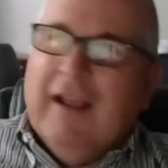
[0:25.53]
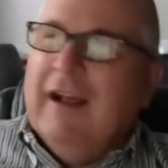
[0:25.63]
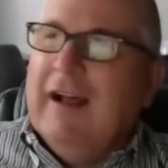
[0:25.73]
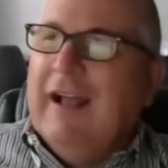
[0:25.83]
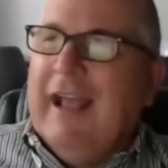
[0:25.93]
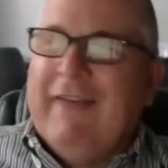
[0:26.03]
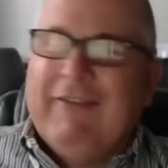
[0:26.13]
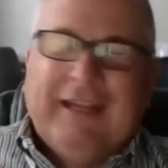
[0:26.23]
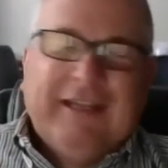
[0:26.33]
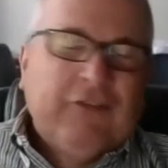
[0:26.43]
uh,
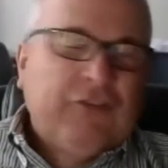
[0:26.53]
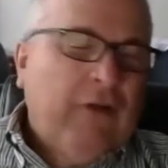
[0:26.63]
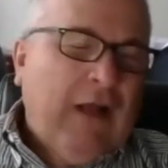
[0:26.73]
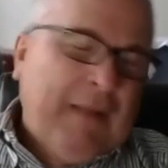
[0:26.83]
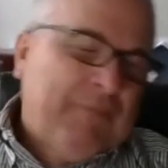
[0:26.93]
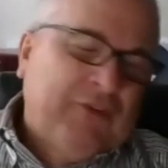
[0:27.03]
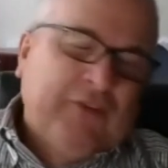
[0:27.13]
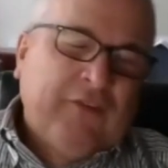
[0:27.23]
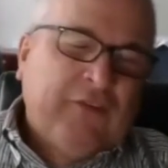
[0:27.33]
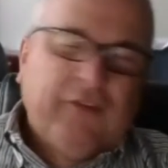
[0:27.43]
having additional
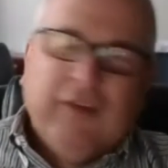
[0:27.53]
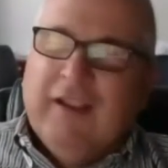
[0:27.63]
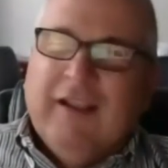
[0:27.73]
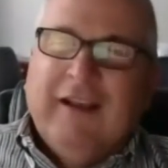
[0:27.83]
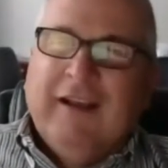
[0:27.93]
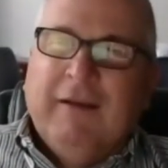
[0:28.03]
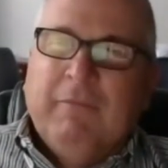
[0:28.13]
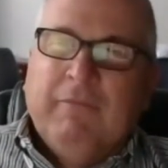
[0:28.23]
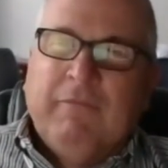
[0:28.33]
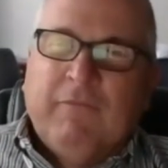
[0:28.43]
options
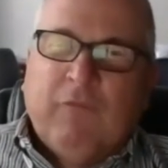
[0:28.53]
um,